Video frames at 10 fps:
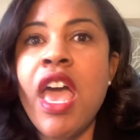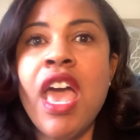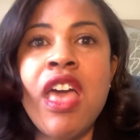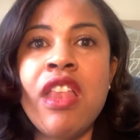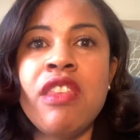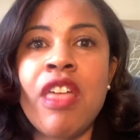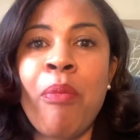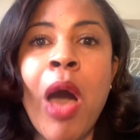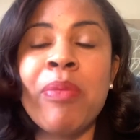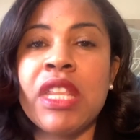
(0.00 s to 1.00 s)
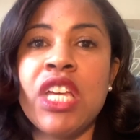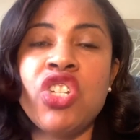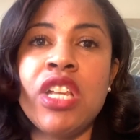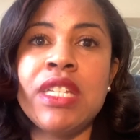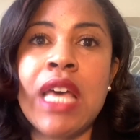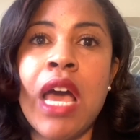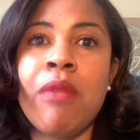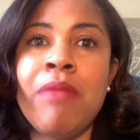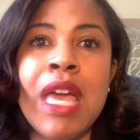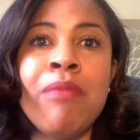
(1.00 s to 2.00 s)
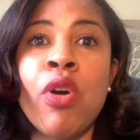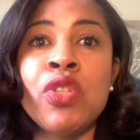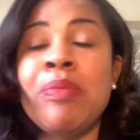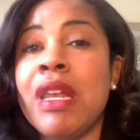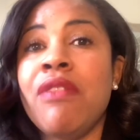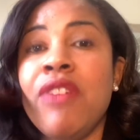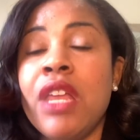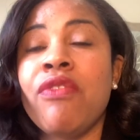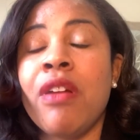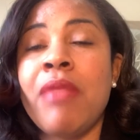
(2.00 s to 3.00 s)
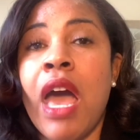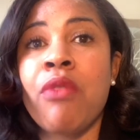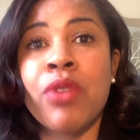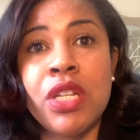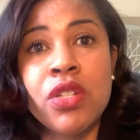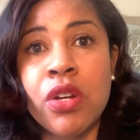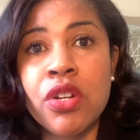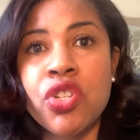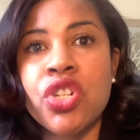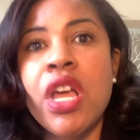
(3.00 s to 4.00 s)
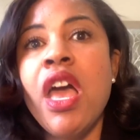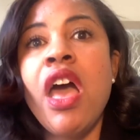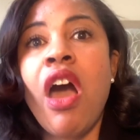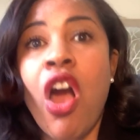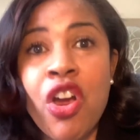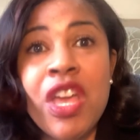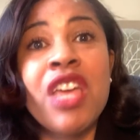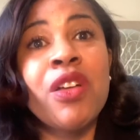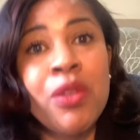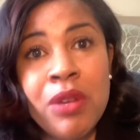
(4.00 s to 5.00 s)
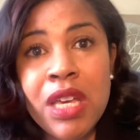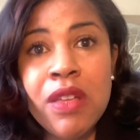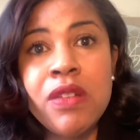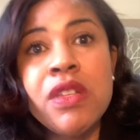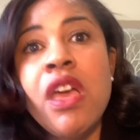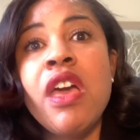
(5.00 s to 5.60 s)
and the populations that may most benefit from that research are included